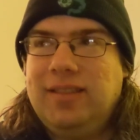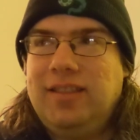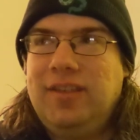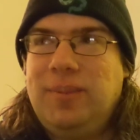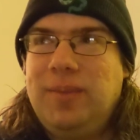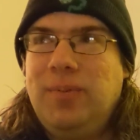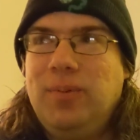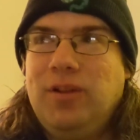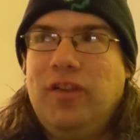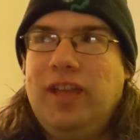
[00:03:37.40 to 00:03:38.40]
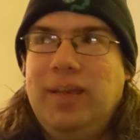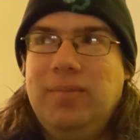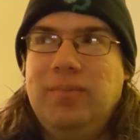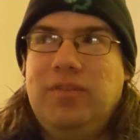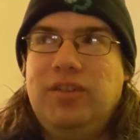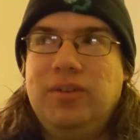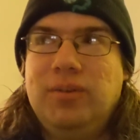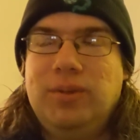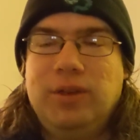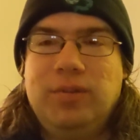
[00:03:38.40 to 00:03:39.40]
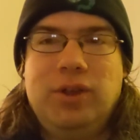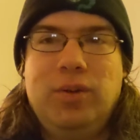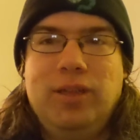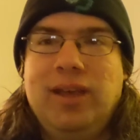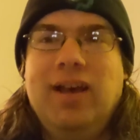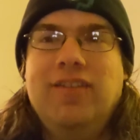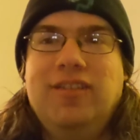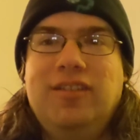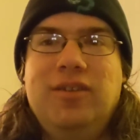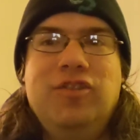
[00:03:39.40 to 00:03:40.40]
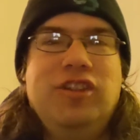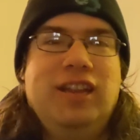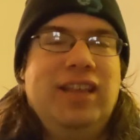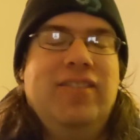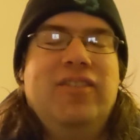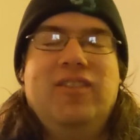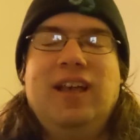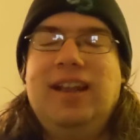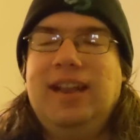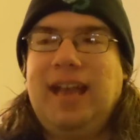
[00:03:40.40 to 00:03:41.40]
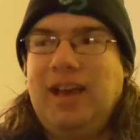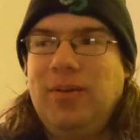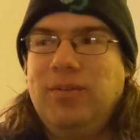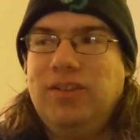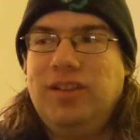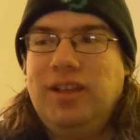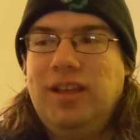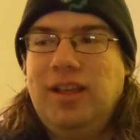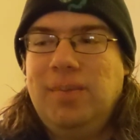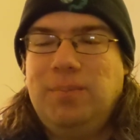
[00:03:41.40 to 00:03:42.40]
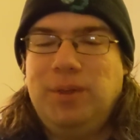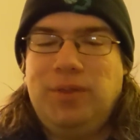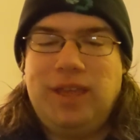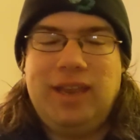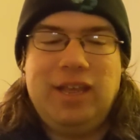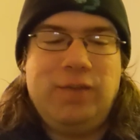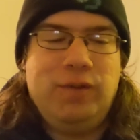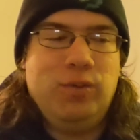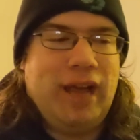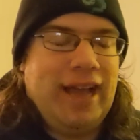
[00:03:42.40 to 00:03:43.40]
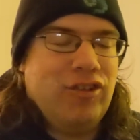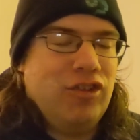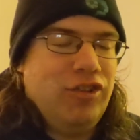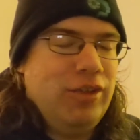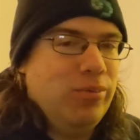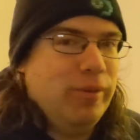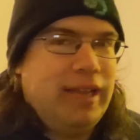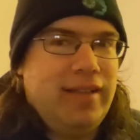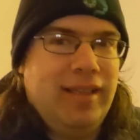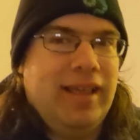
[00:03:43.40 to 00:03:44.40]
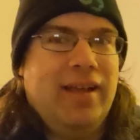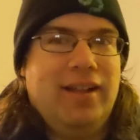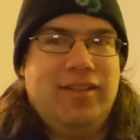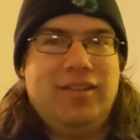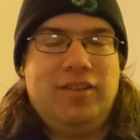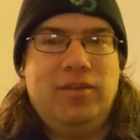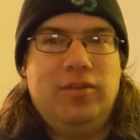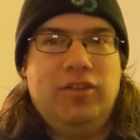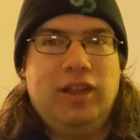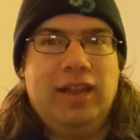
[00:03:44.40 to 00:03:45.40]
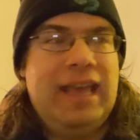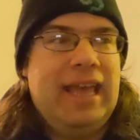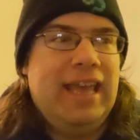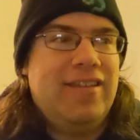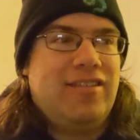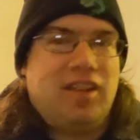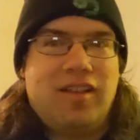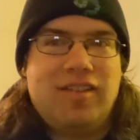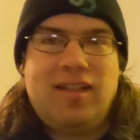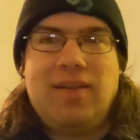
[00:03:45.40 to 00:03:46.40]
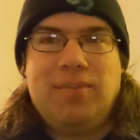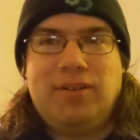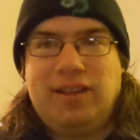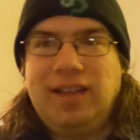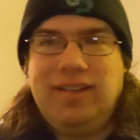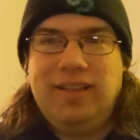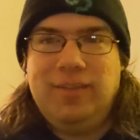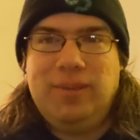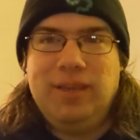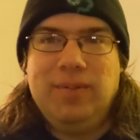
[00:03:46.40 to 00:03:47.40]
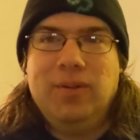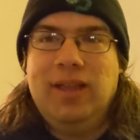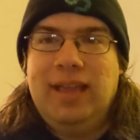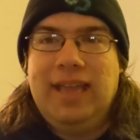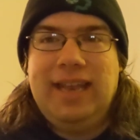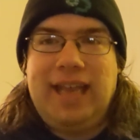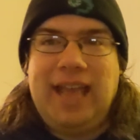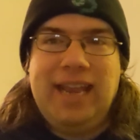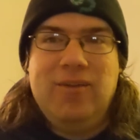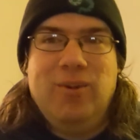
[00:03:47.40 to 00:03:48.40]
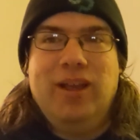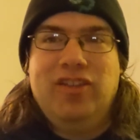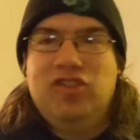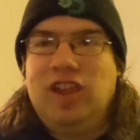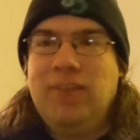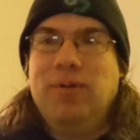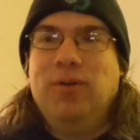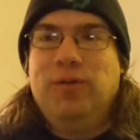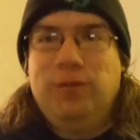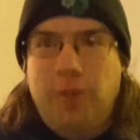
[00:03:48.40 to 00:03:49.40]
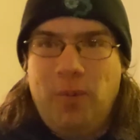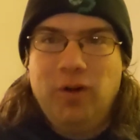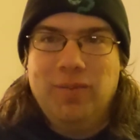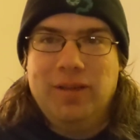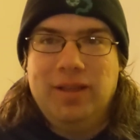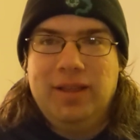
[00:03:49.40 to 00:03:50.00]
These people claim to, know the Constitution inside and out. But then if you actually read the Constitution, it does not protect these people in any way, shape, or form.